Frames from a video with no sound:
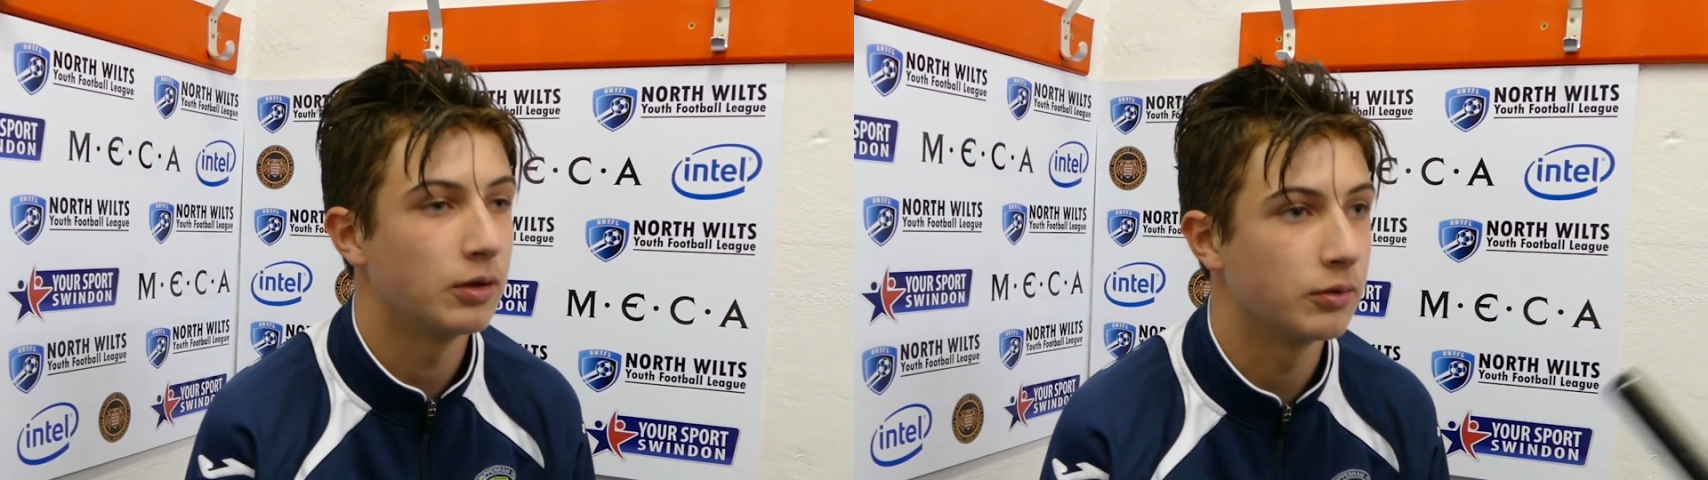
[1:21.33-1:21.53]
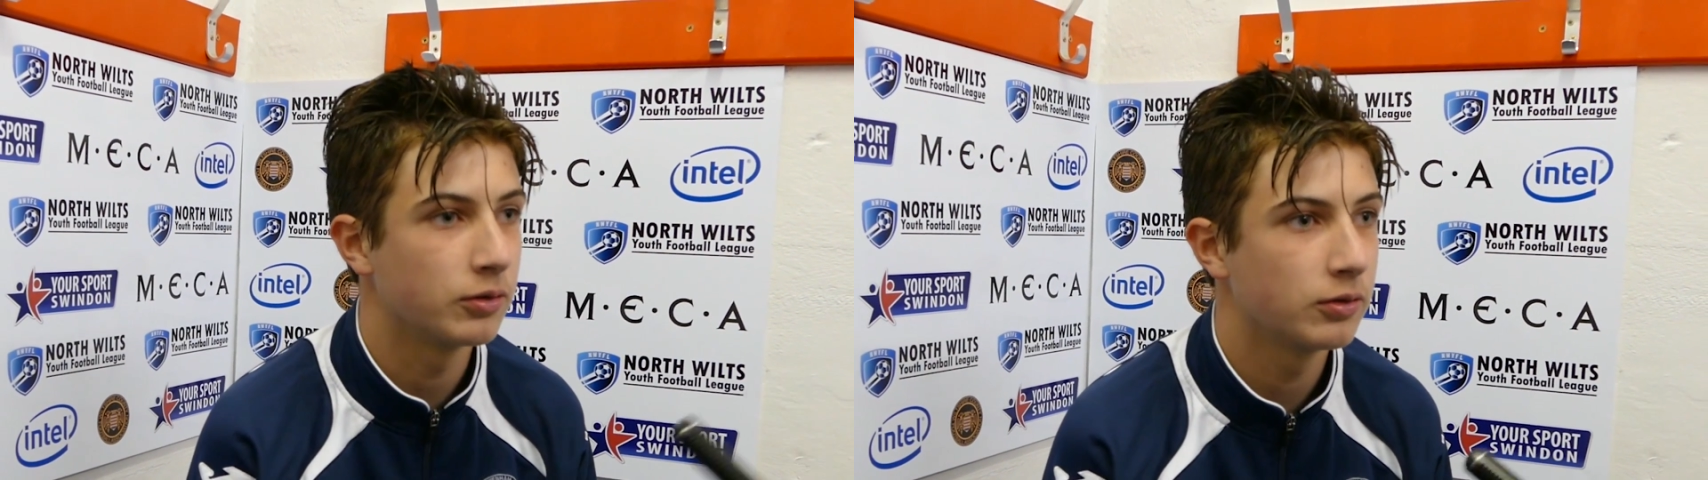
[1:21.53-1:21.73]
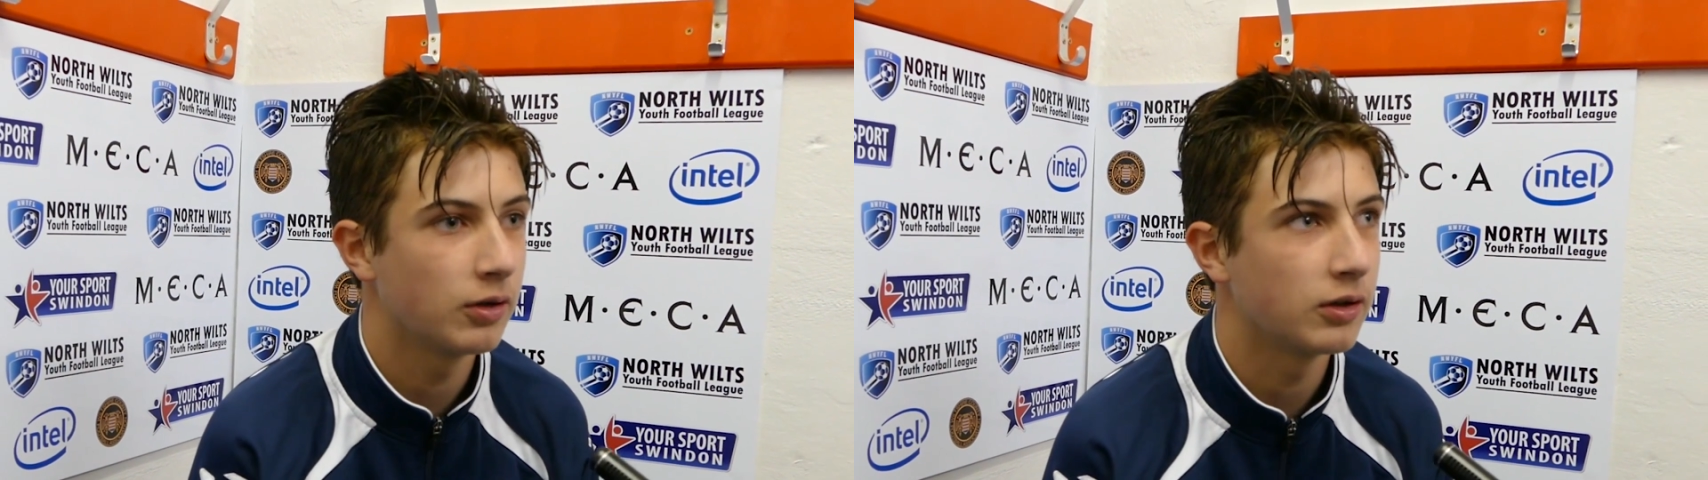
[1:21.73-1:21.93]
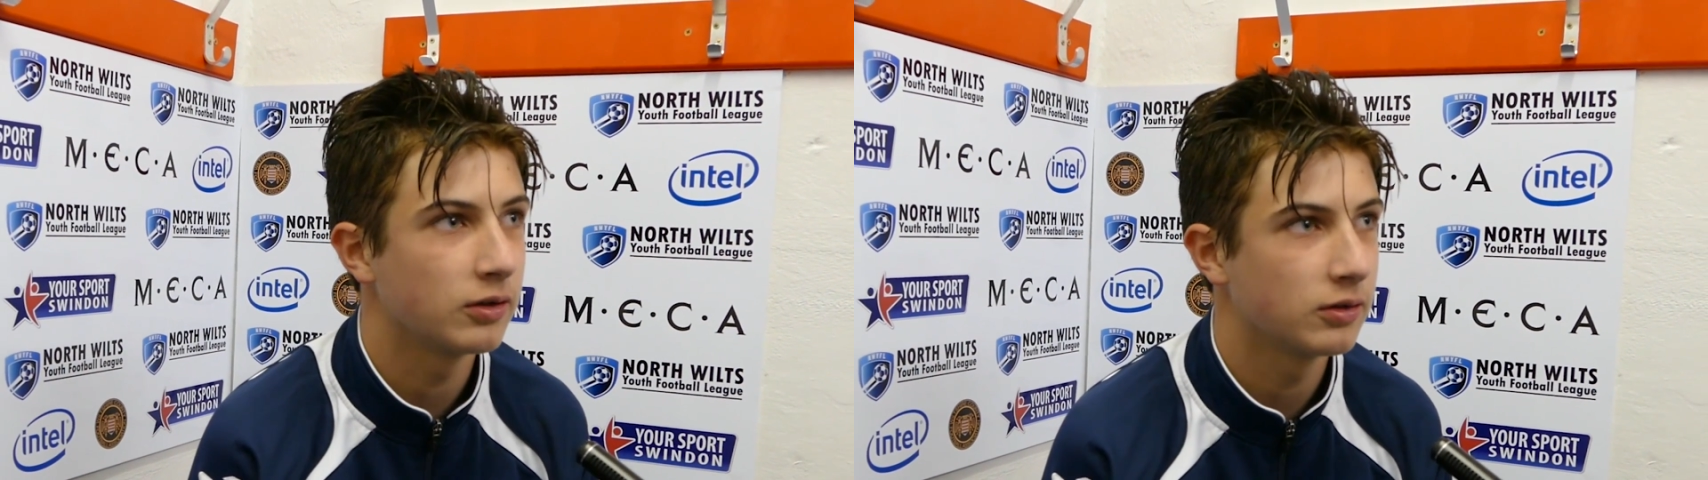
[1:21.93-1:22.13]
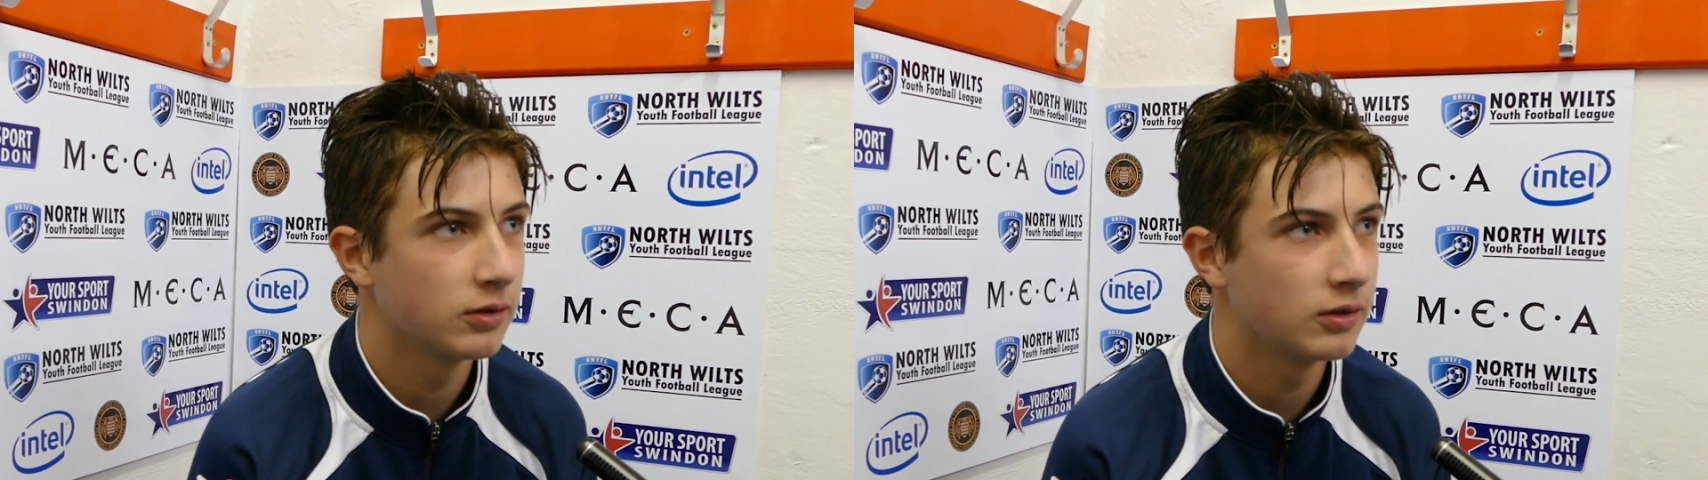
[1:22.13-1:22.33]
it was great.
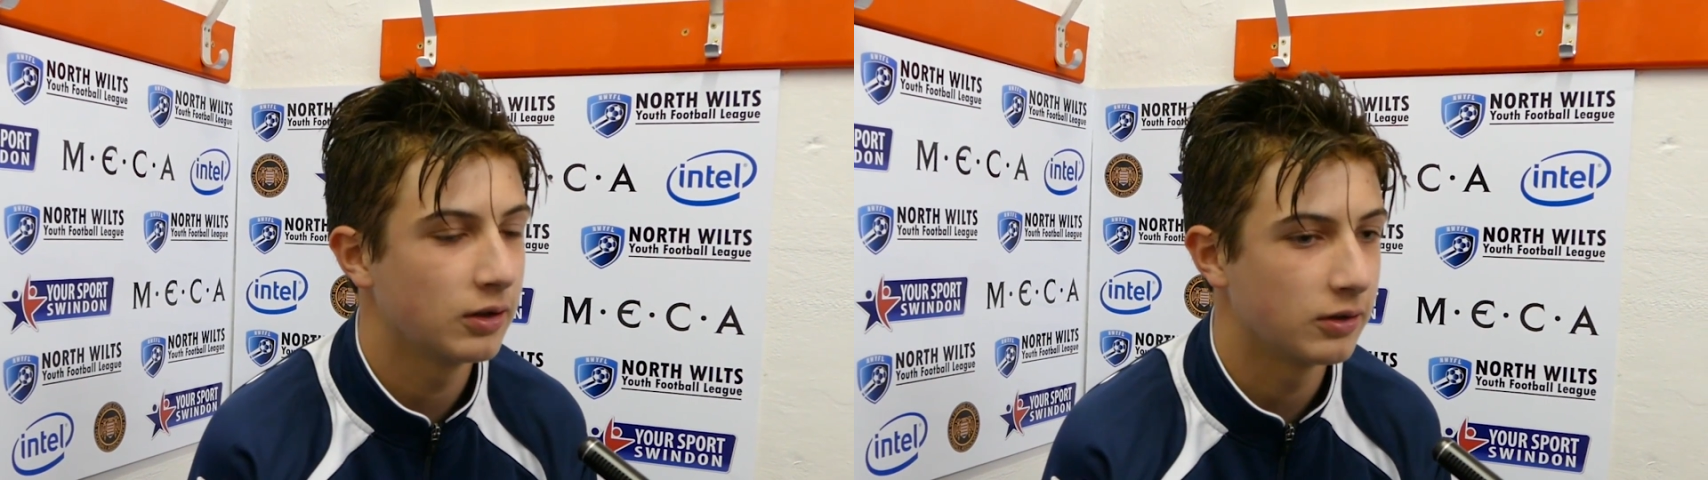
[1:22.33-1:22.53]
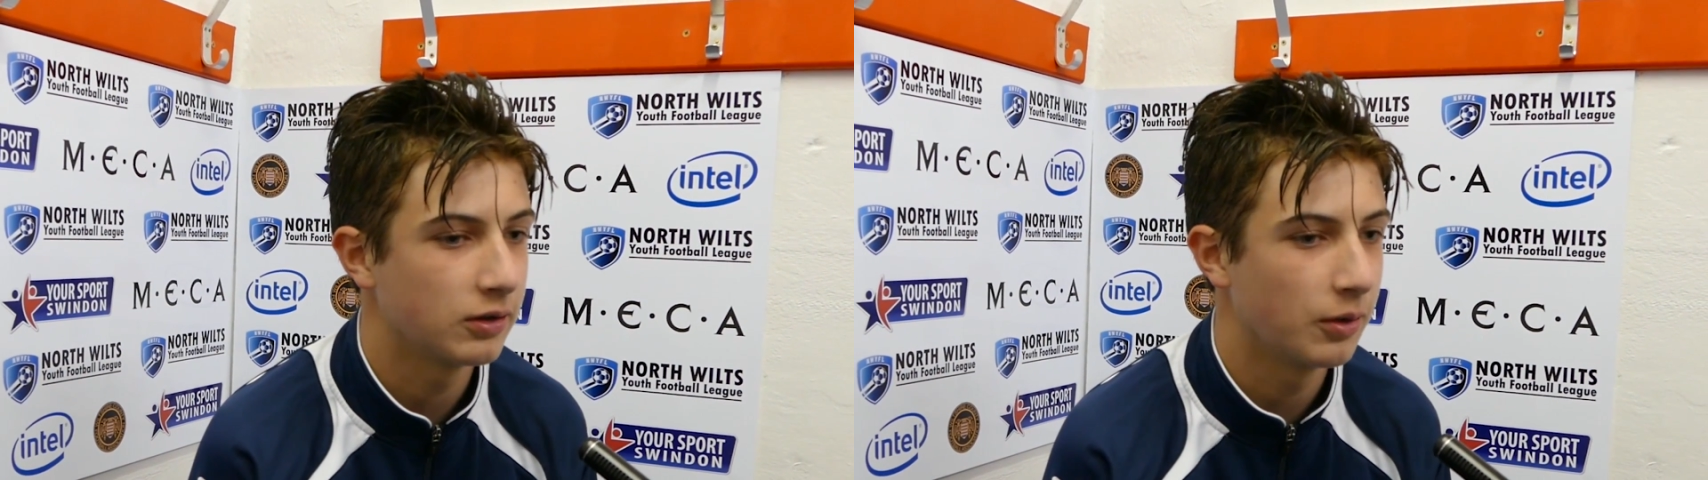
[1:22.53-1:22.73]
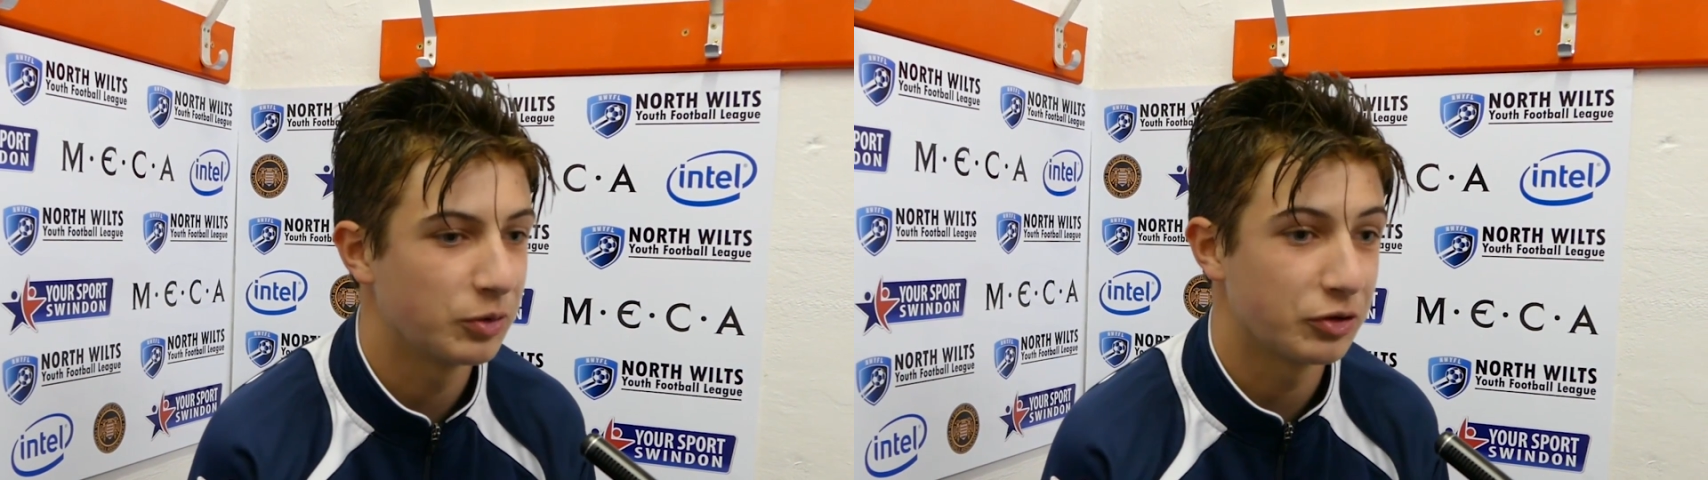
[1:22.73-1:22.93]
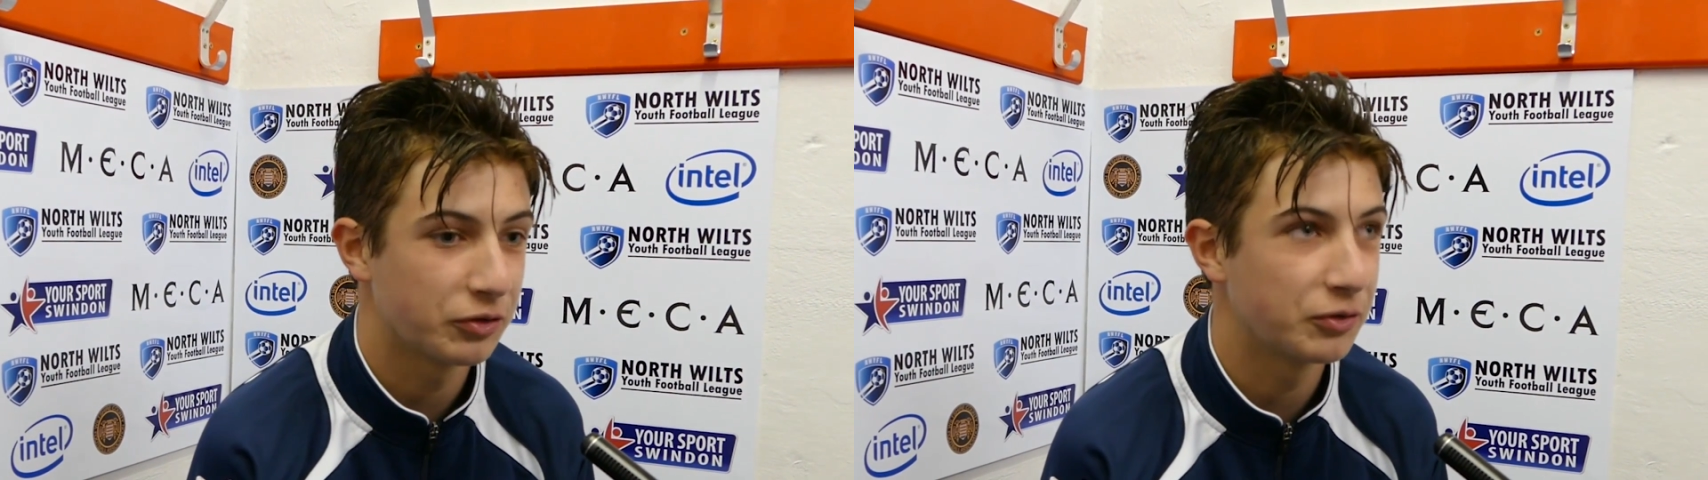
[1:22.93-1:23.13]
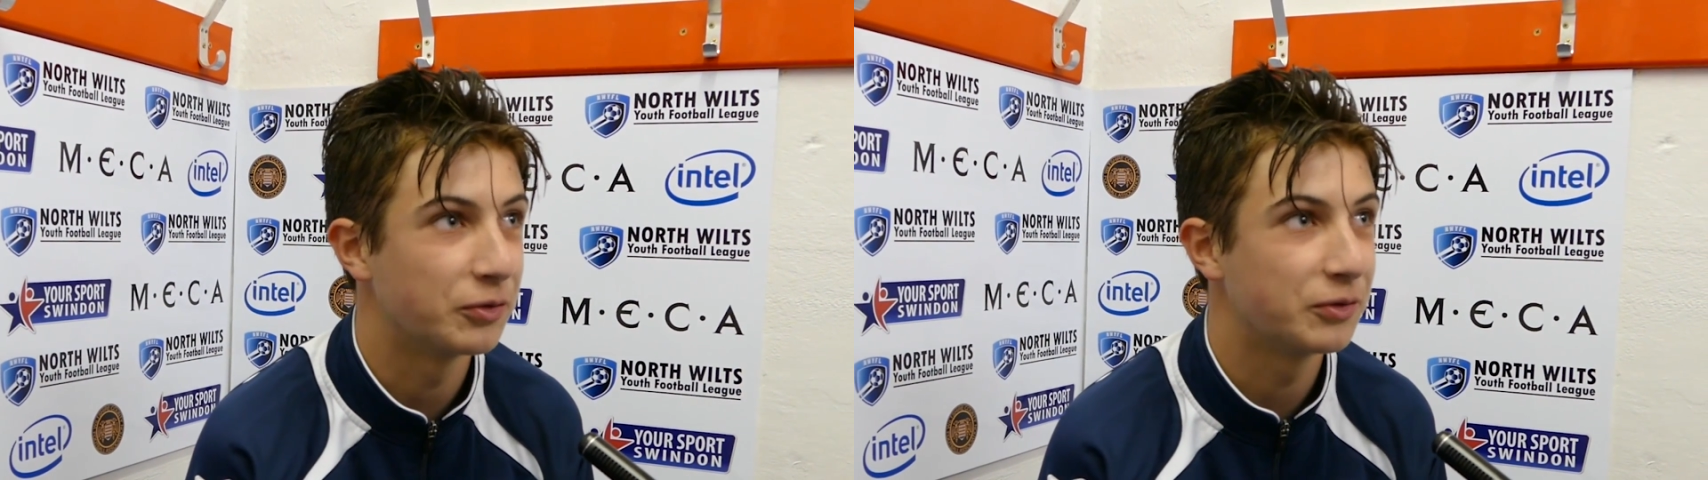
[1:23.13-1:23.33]
Yeah, I wish I
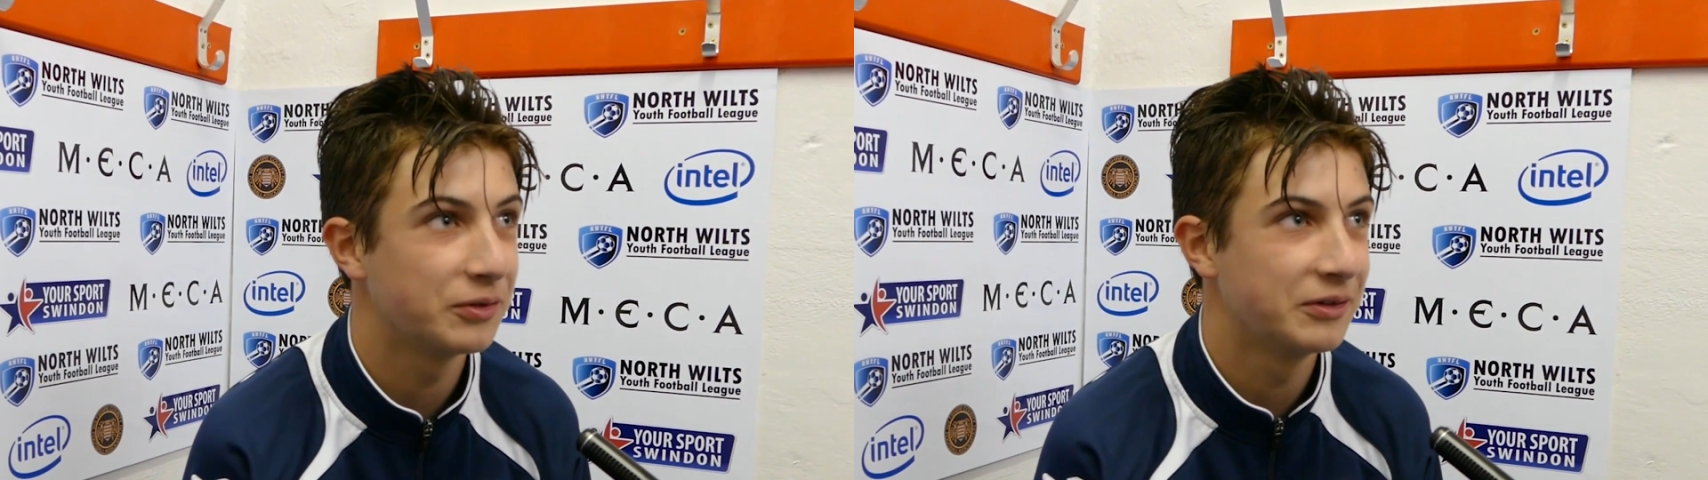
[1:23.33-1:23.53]
scored.